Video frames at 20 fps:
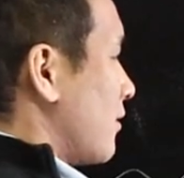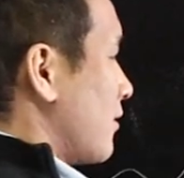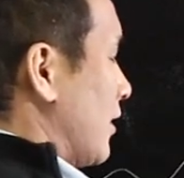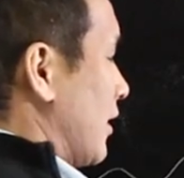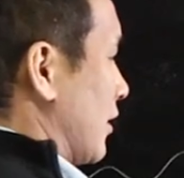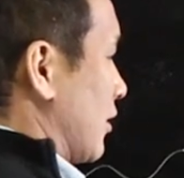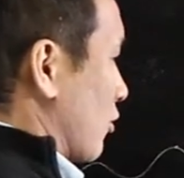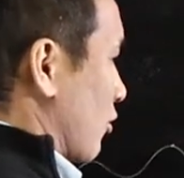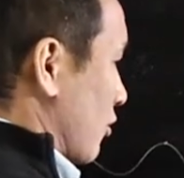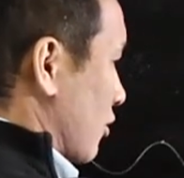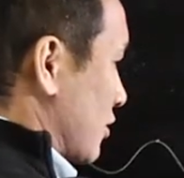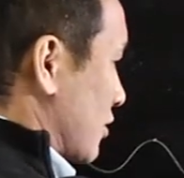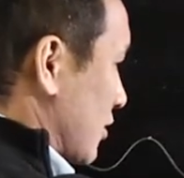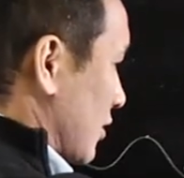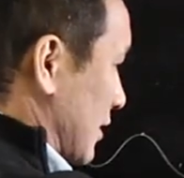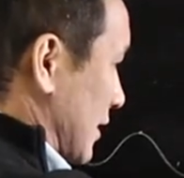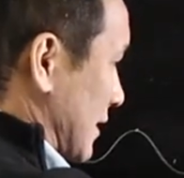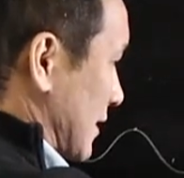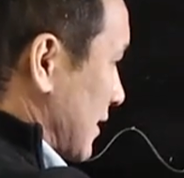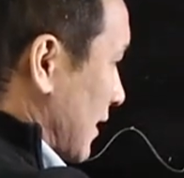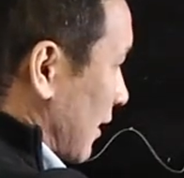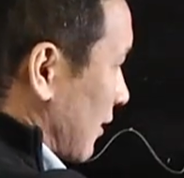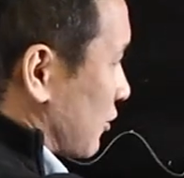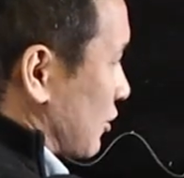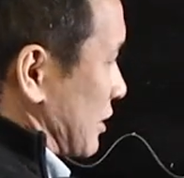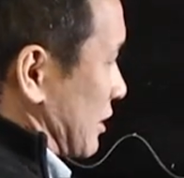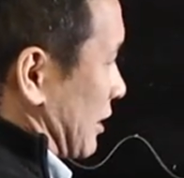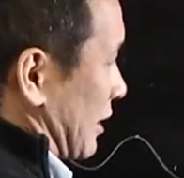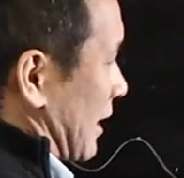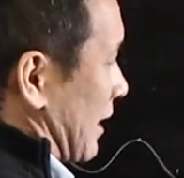in order to detect
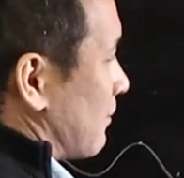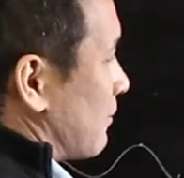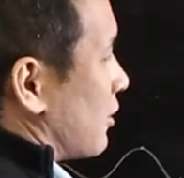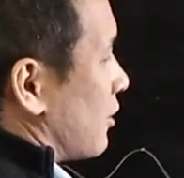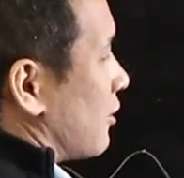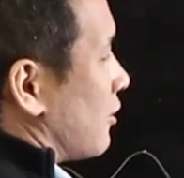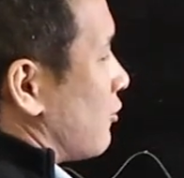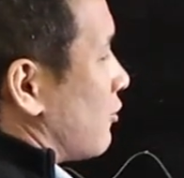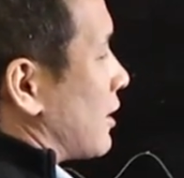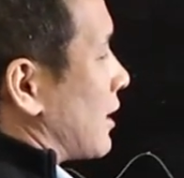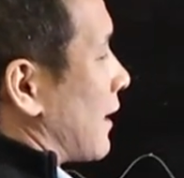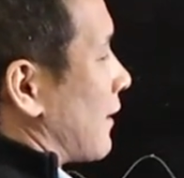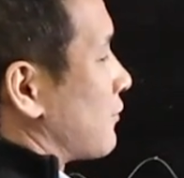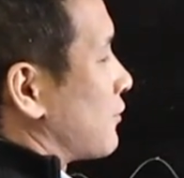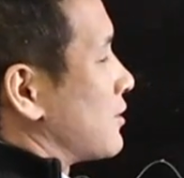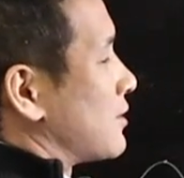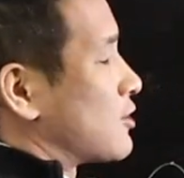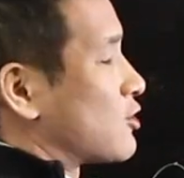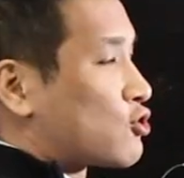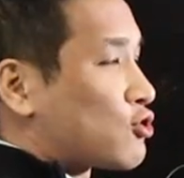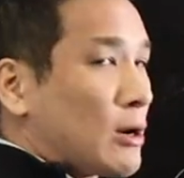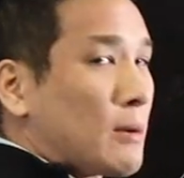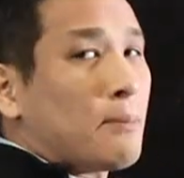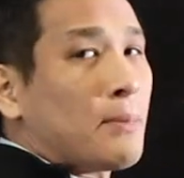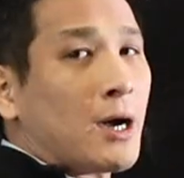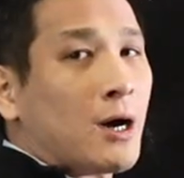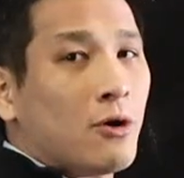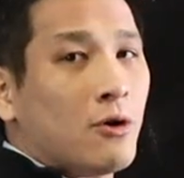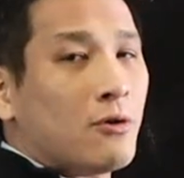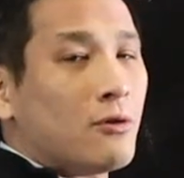this lambda, you would have to strip
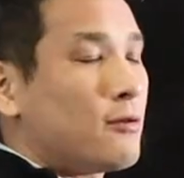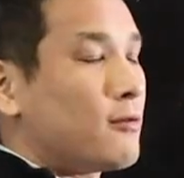out